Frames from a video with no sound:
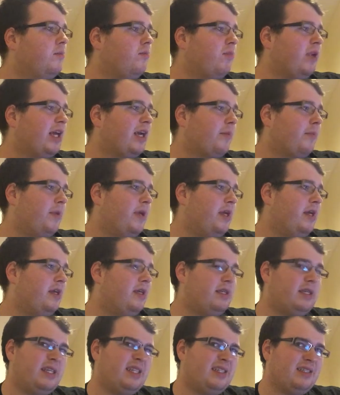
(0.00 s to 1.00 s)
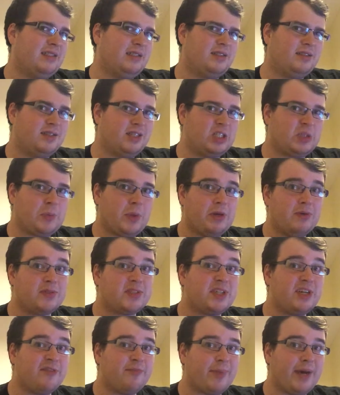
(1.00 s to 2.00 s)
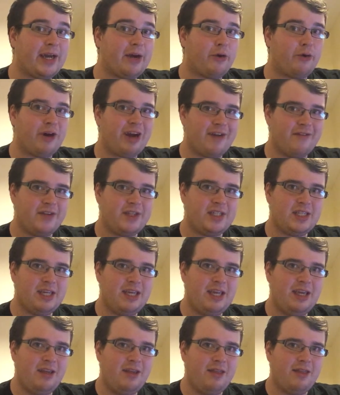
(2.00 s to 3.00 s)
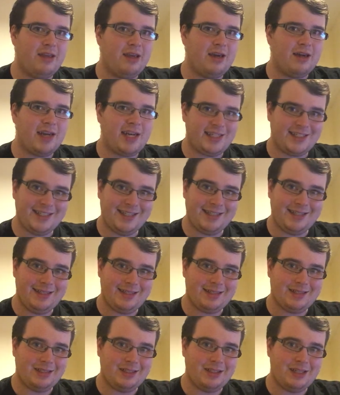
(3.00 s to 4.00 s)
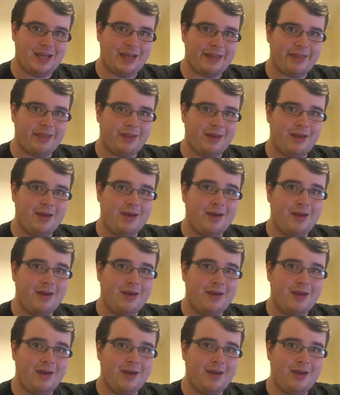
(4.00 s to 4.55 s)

Blackbeard is disposed of by gravity, the classic Disney death.